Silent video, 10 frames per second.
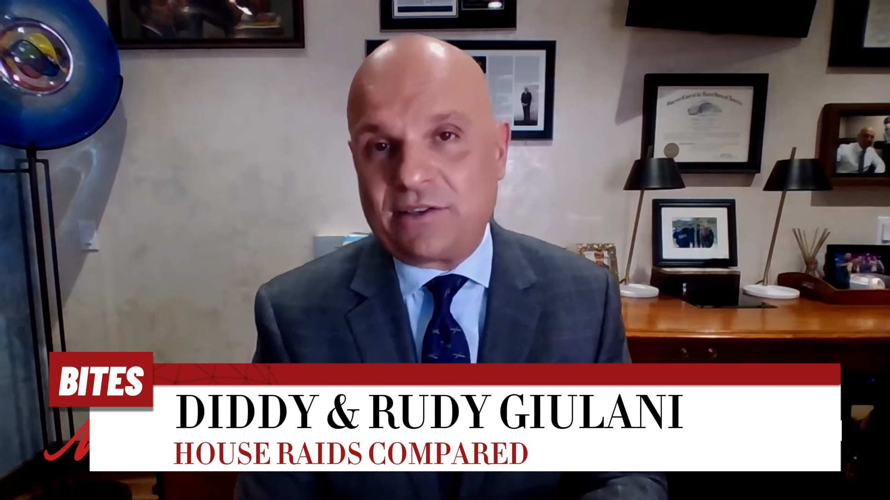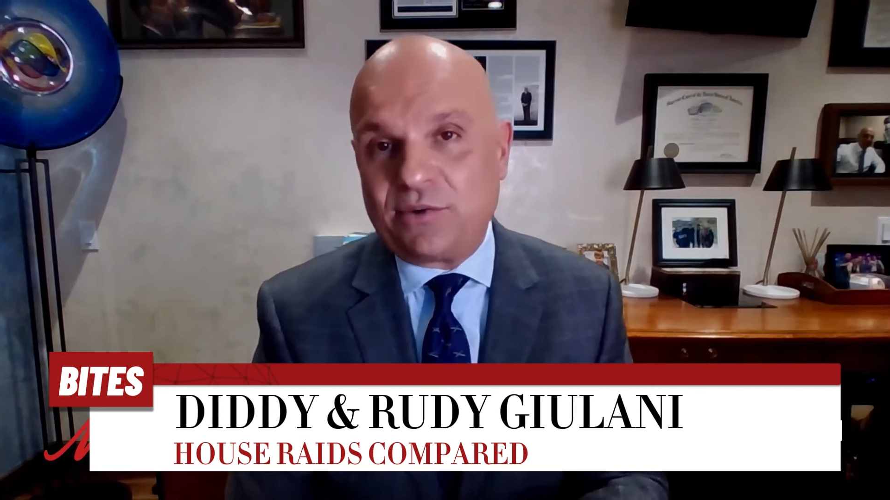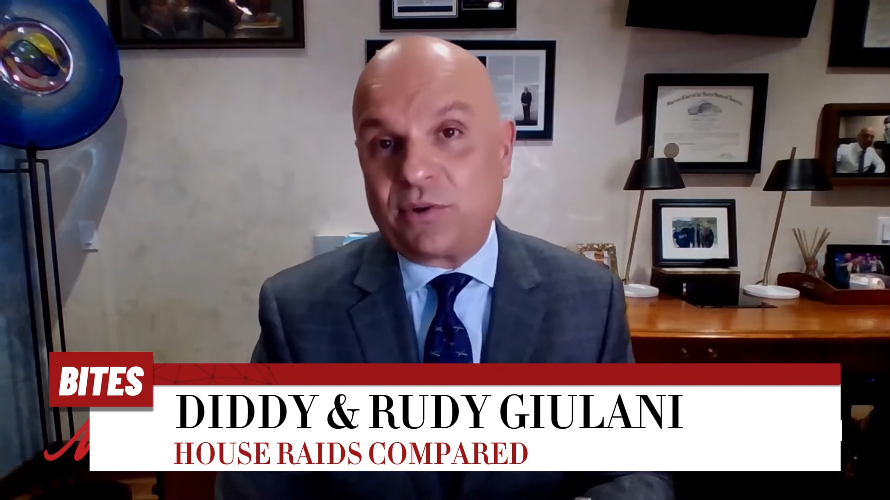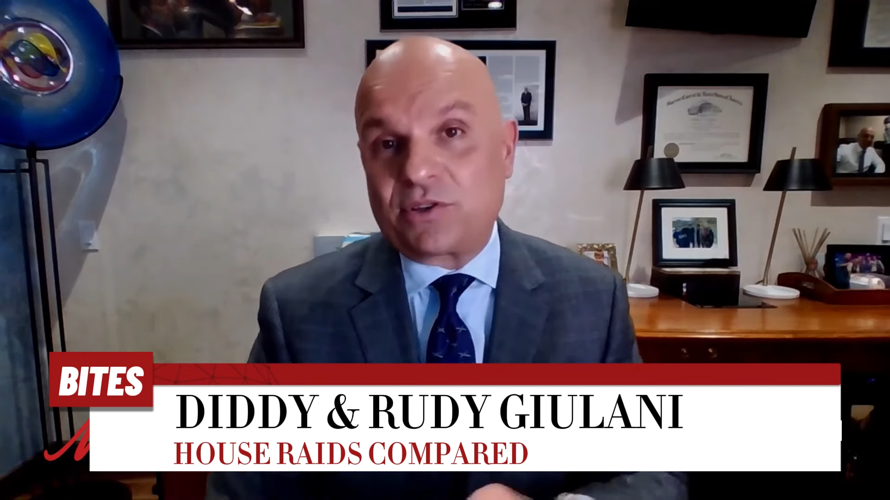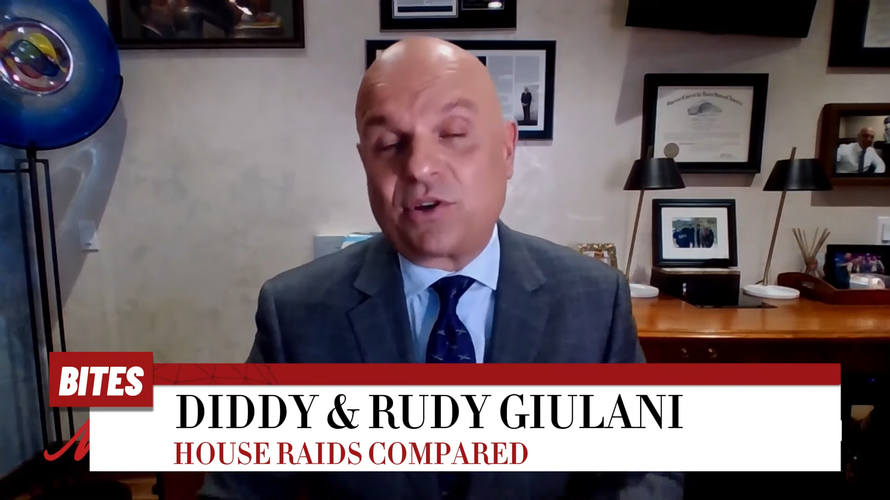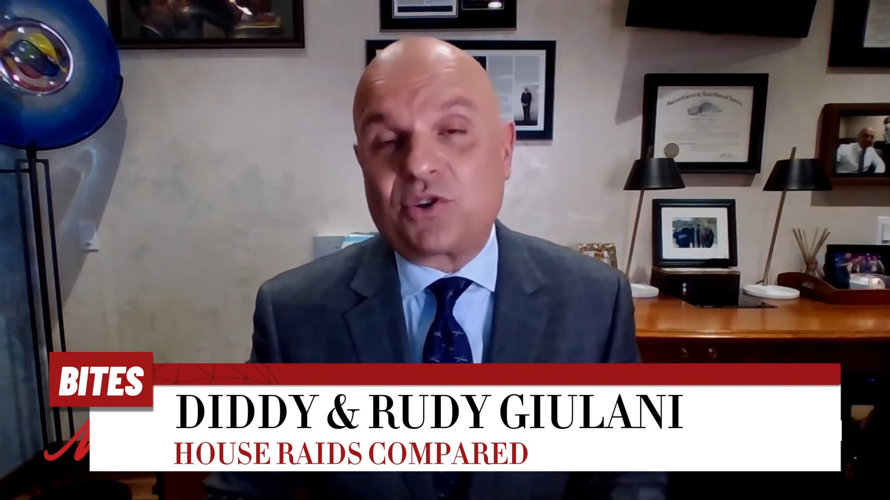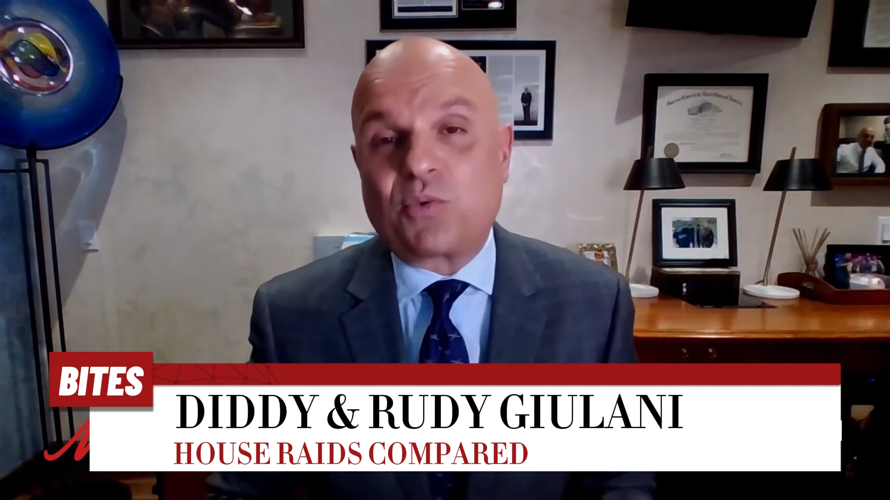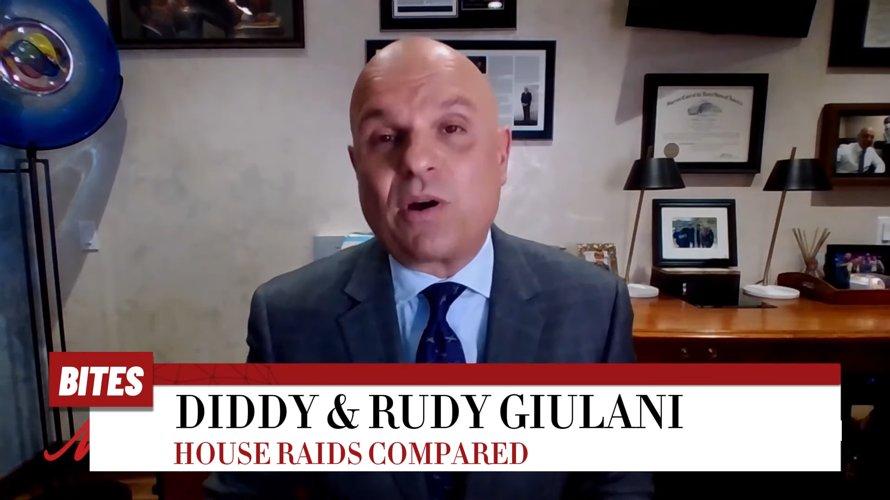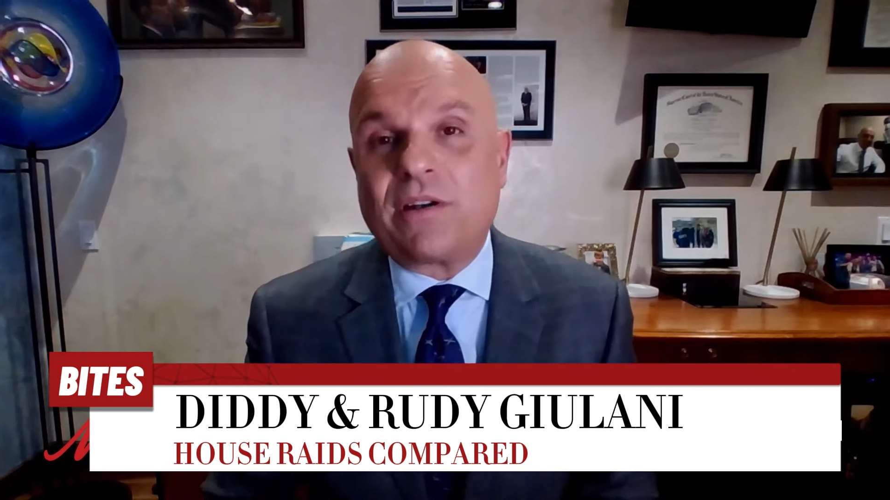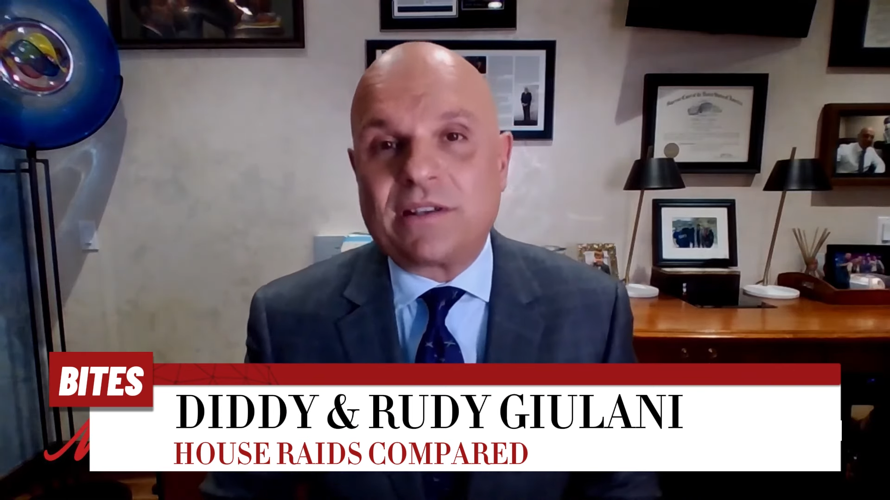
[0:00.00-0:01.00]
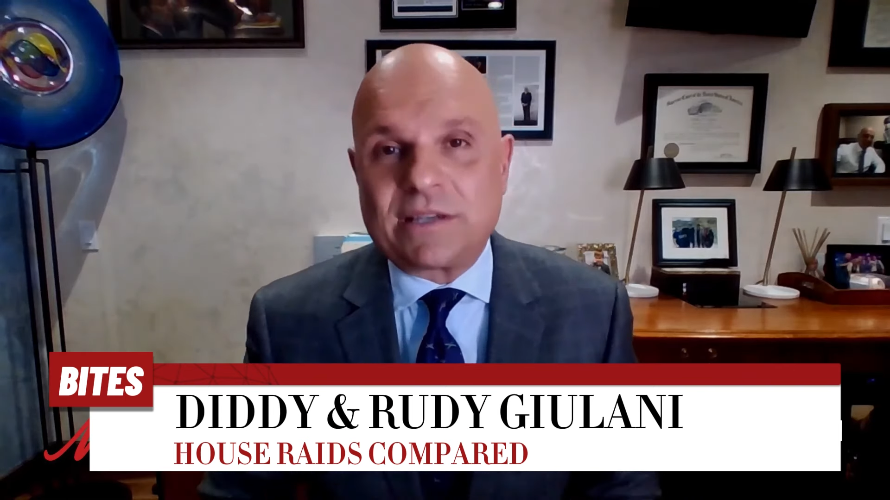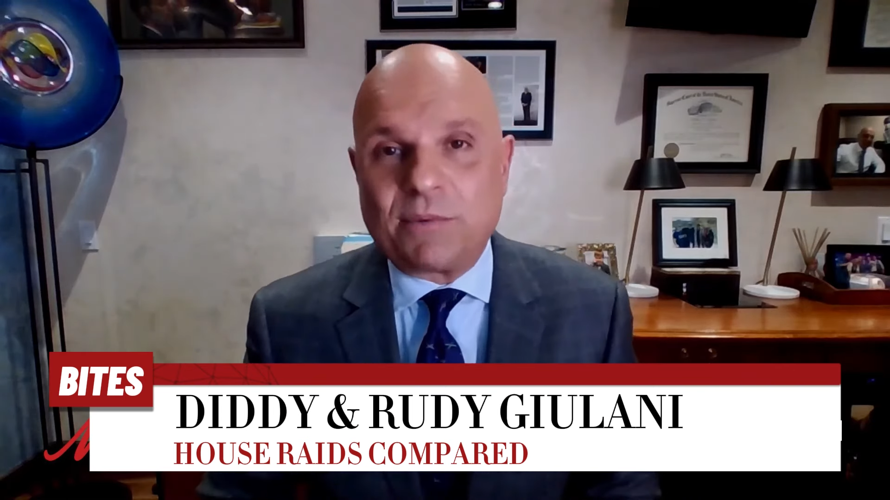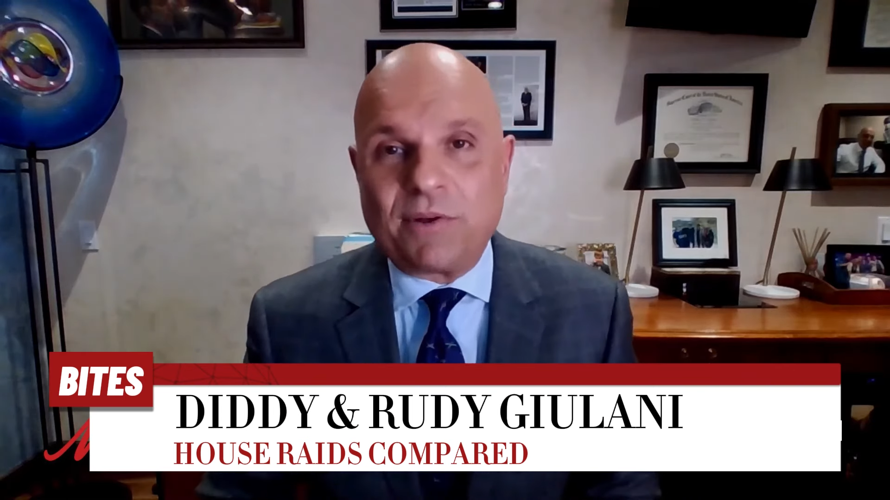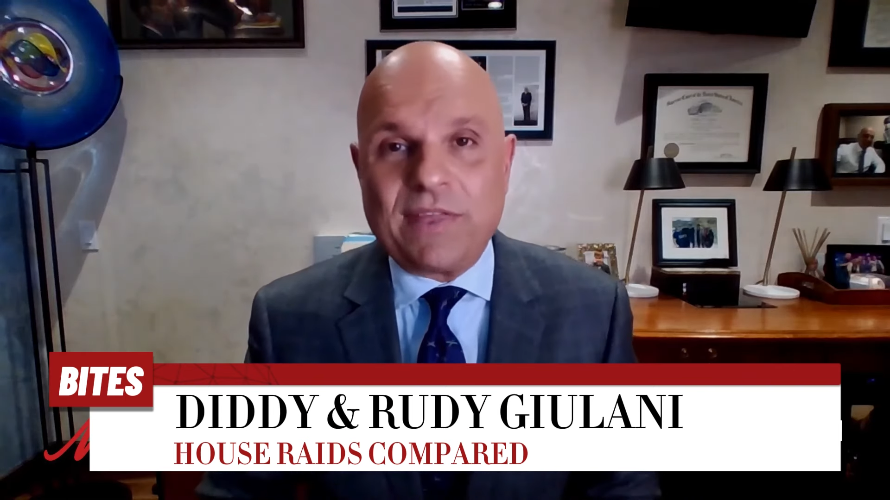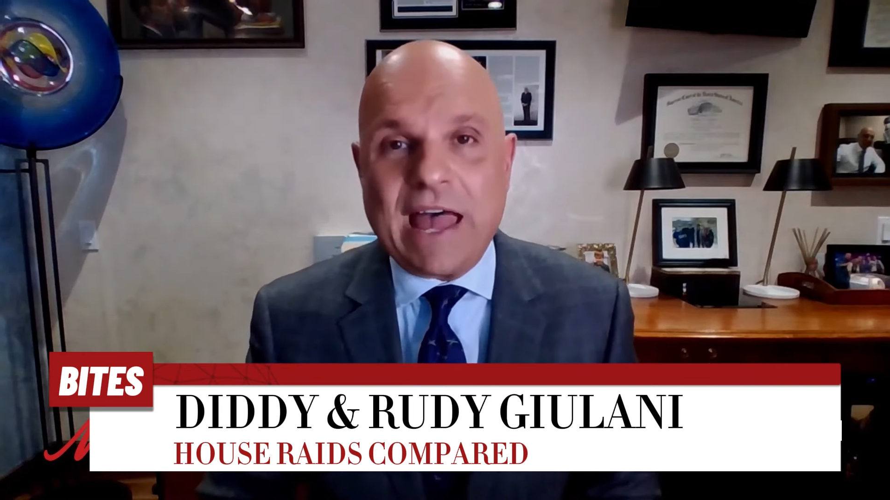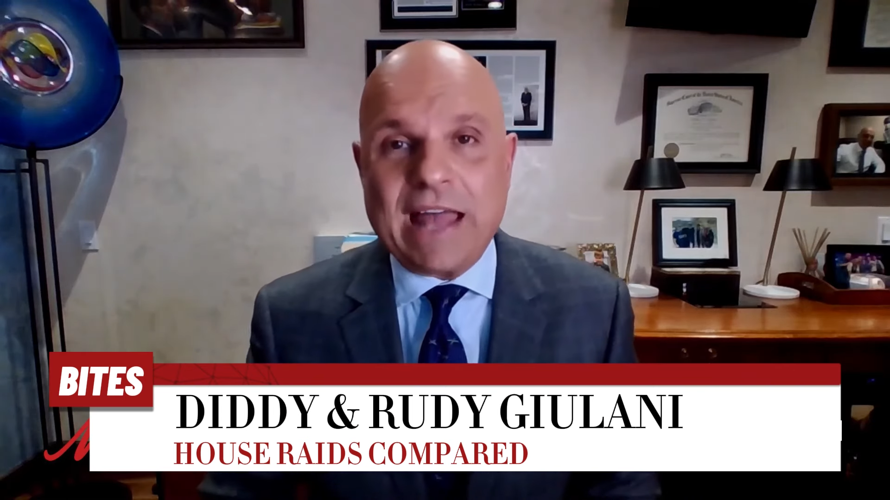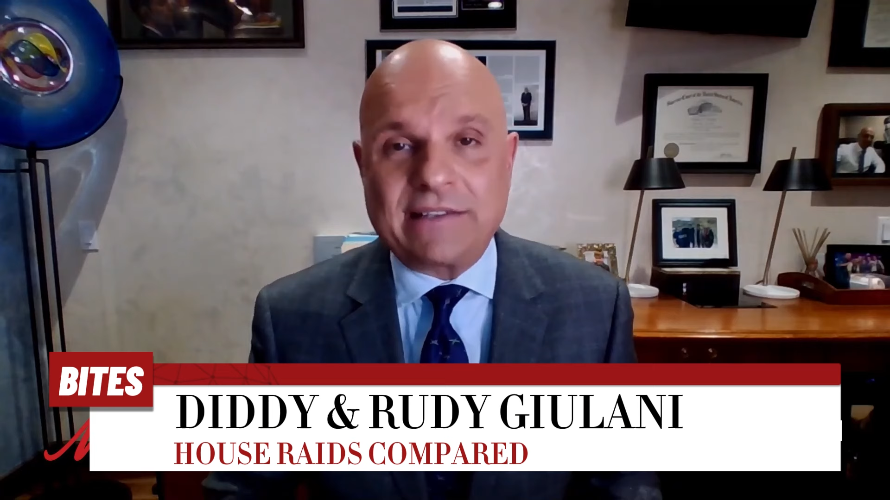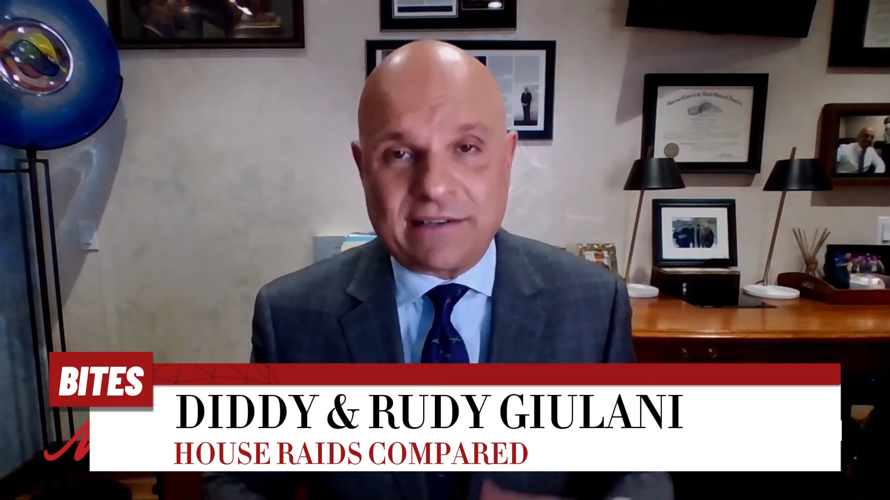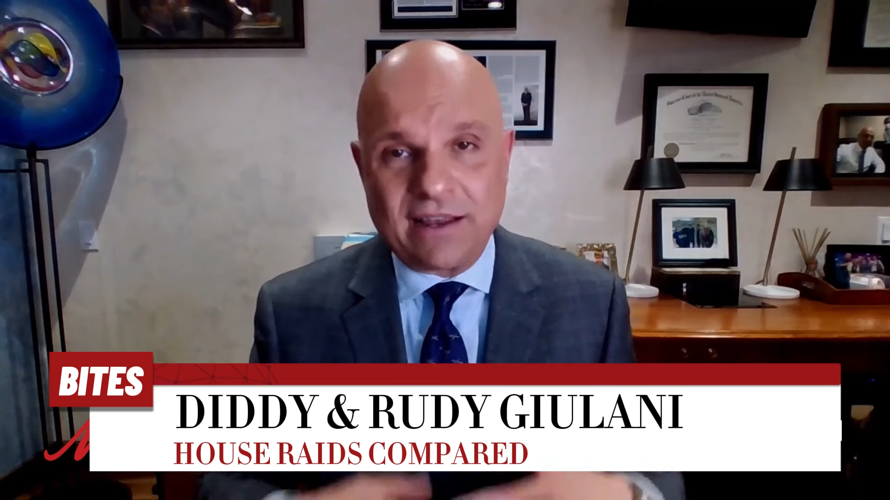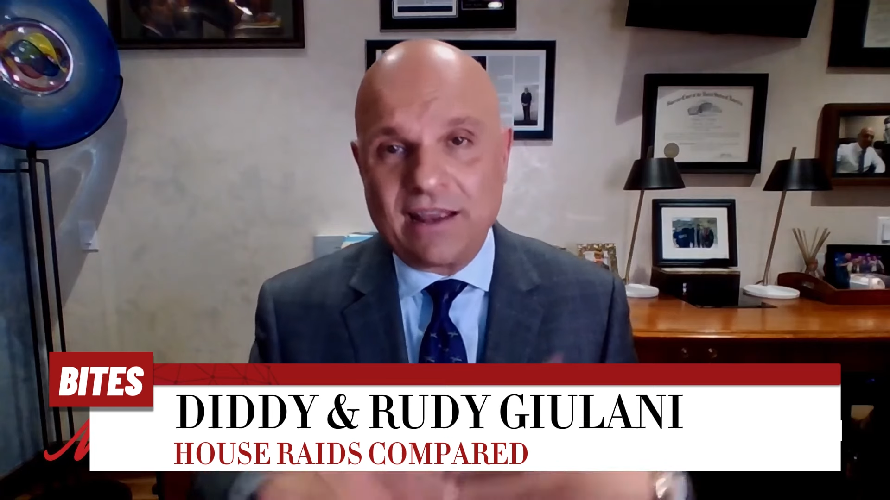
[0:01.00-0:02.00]
do a search warrant on someone of
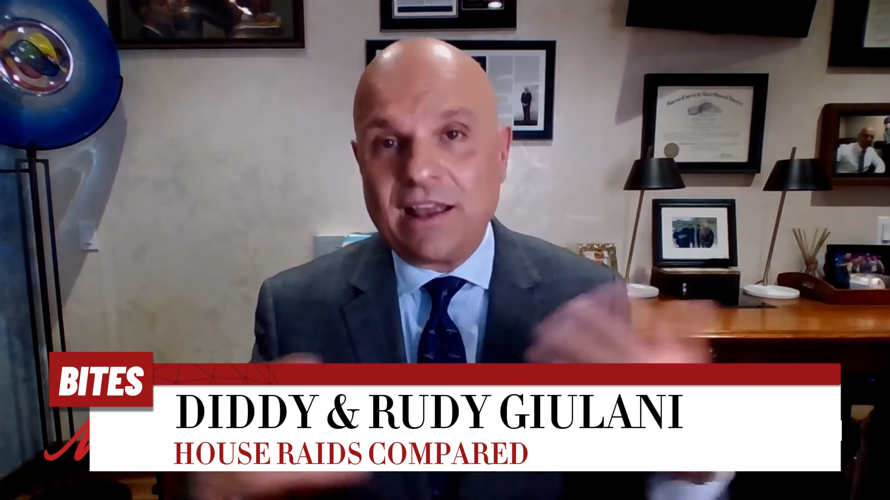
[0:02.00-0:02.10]
that.